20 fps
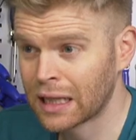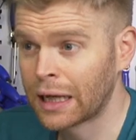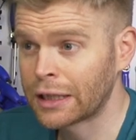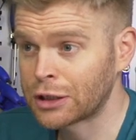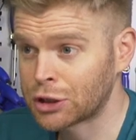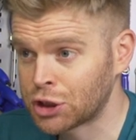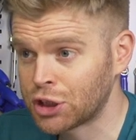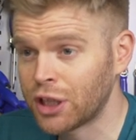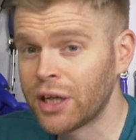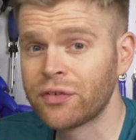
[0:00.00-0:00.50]

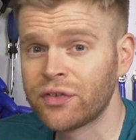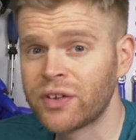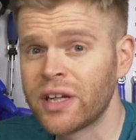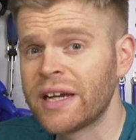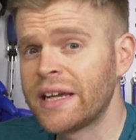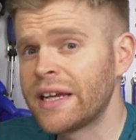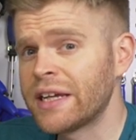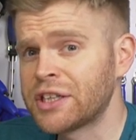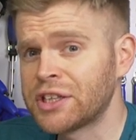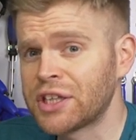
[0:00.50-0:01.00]
like
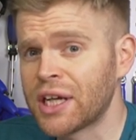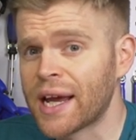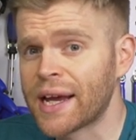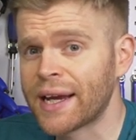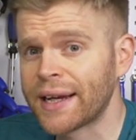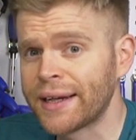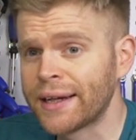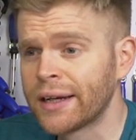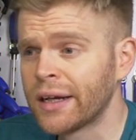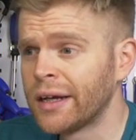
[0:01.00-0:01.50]
shifting your
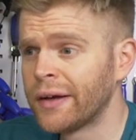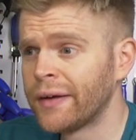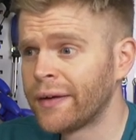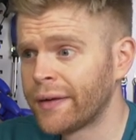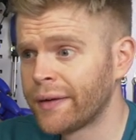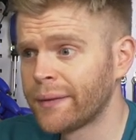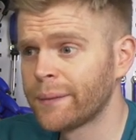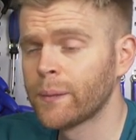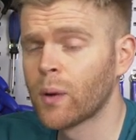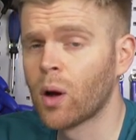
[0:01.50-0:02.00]
chain
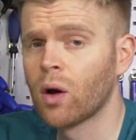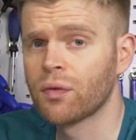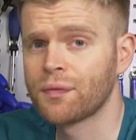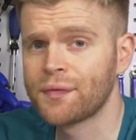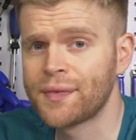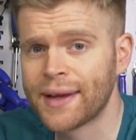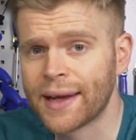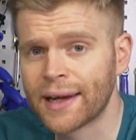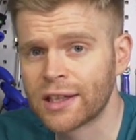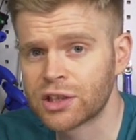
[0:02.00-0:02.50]

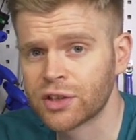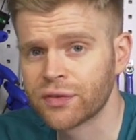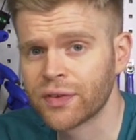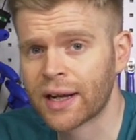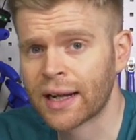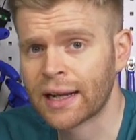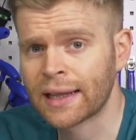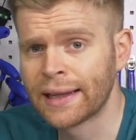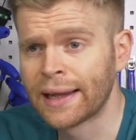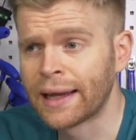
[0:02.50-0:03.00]
off the edge of a
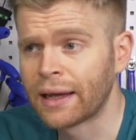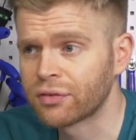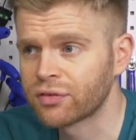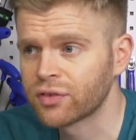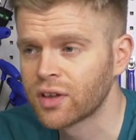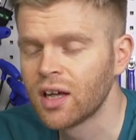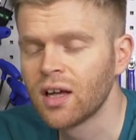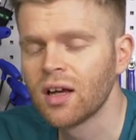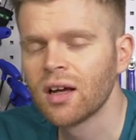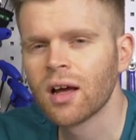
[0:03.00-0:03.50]

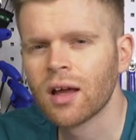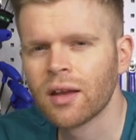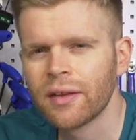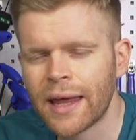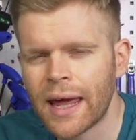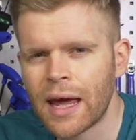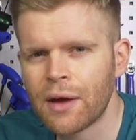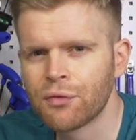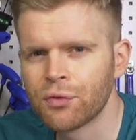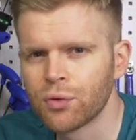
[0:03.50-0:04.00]
cliff, and
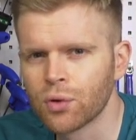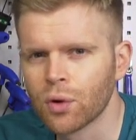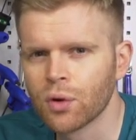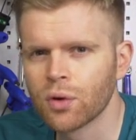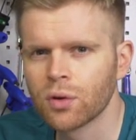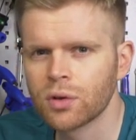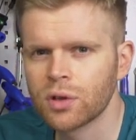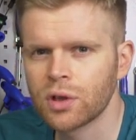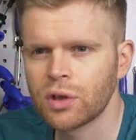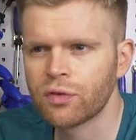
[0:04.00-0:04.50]

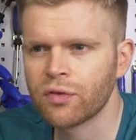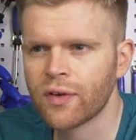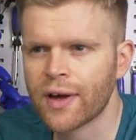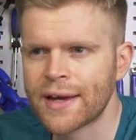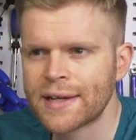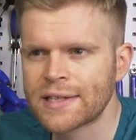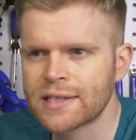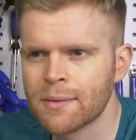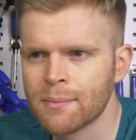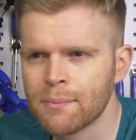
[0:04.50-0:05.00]
therefore you
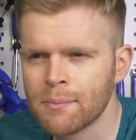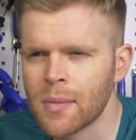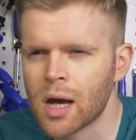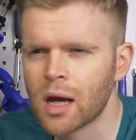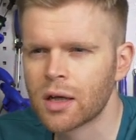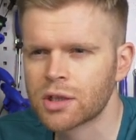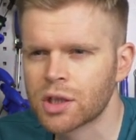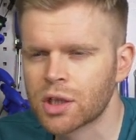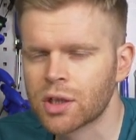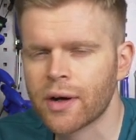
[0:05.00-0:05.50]
face a
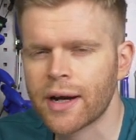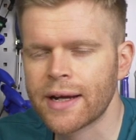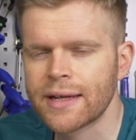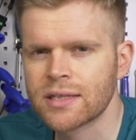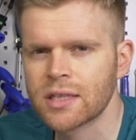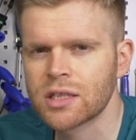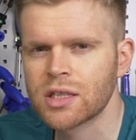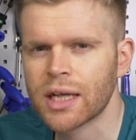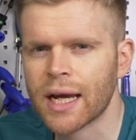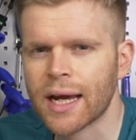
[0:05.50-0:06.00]
much
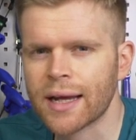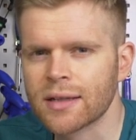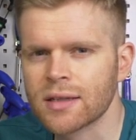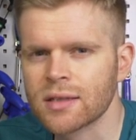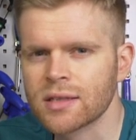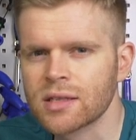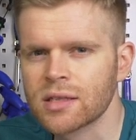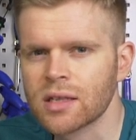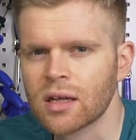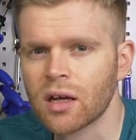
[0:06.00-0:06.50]
greater
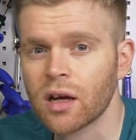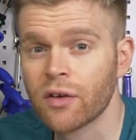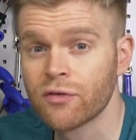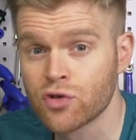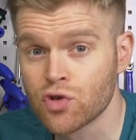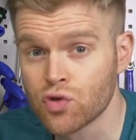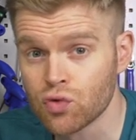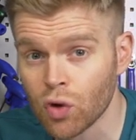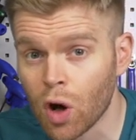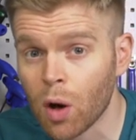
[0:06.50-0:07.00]
chance of
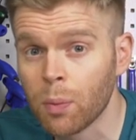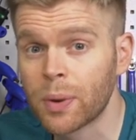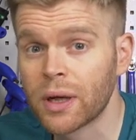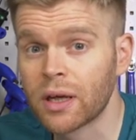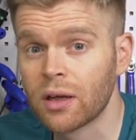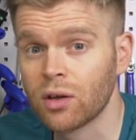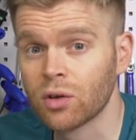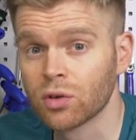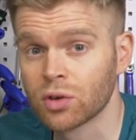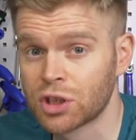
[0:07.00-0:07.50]

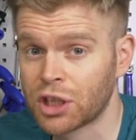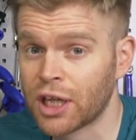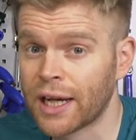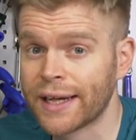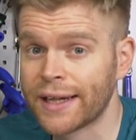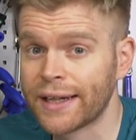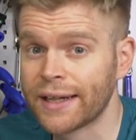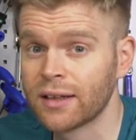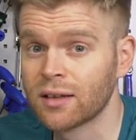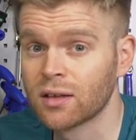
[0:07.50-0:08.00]
dropping your
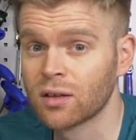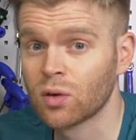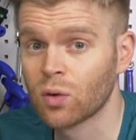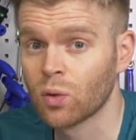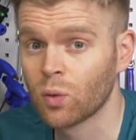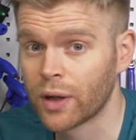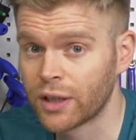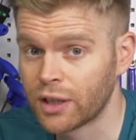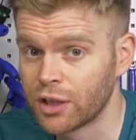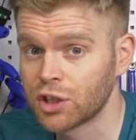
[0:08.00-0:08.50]
chain
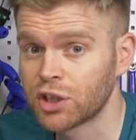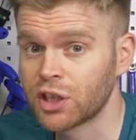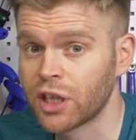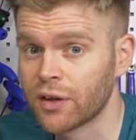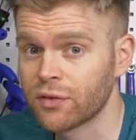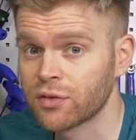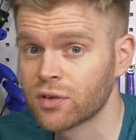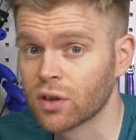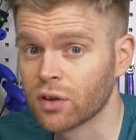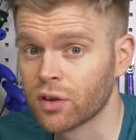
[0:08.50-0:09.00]
when you
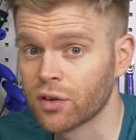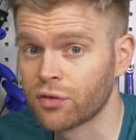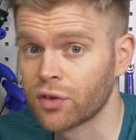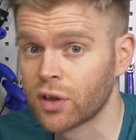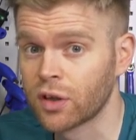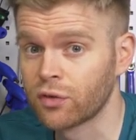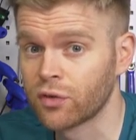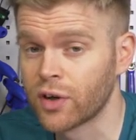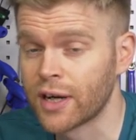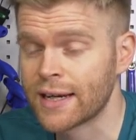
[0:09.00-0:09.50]
shift on the
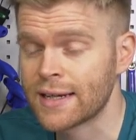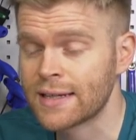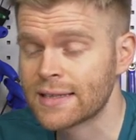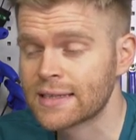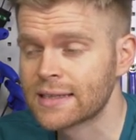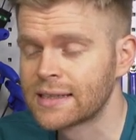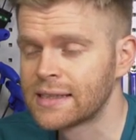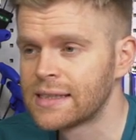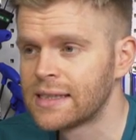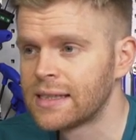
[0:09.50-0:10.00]
front rings,